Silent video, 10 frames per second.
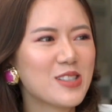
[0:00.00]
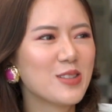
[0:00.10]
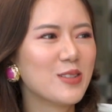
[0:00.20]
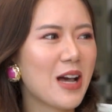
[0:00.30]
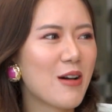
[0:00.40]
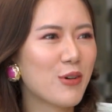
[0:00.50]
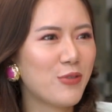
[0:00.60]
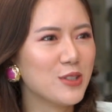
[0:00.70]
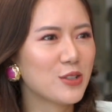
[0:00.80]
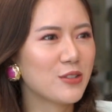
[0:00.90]
to have a
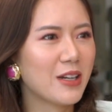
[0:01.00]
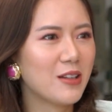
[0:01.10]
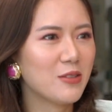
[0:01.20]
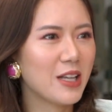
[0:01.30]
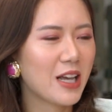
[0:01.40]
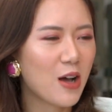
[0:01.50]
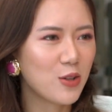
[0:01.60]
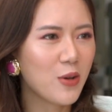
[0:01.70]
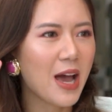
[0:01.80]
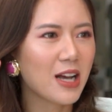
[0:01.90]
filter, right, with like how
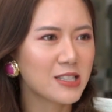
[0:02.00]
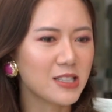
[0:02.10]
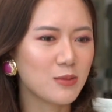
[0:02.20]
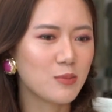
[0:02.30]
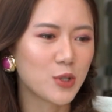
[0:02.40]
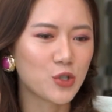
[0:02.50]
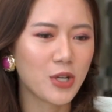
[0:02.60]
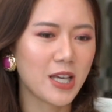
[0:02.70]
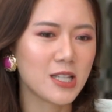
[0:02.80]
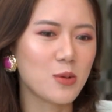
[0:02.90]
you act and
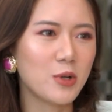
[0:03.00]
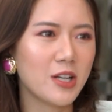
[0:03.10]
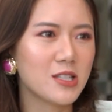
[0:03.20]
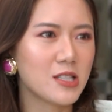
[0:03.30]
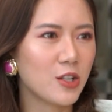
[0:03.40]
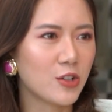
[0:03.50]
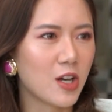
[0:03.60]
portraying someone else that you're